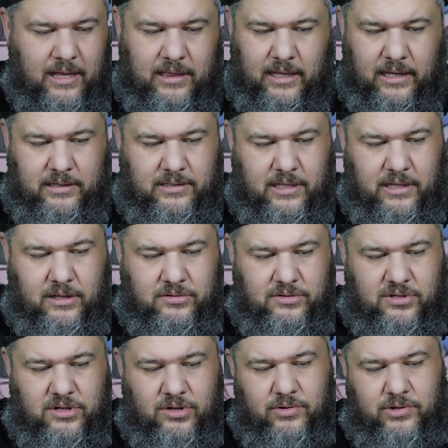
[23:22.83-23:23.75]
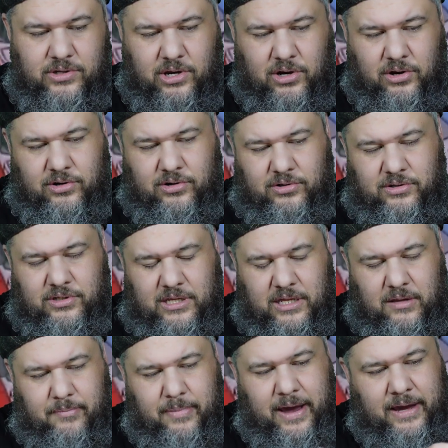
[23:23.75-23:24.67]
like I said, those two internals
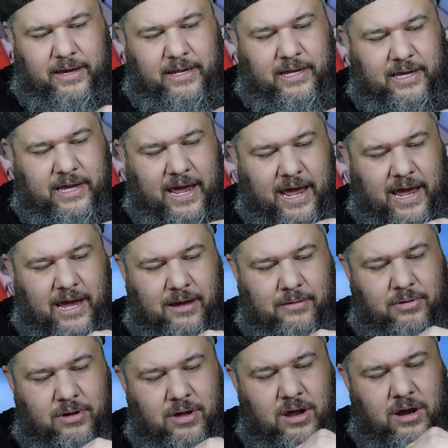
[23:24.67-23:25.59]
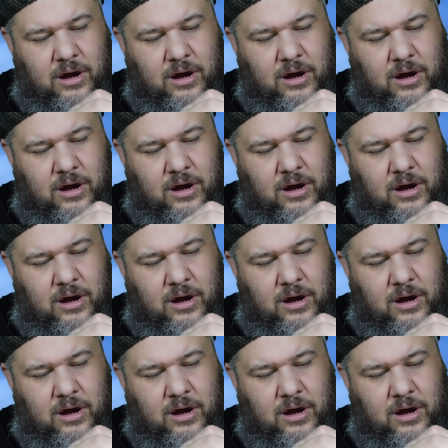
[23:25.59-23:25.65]
in the back of the cab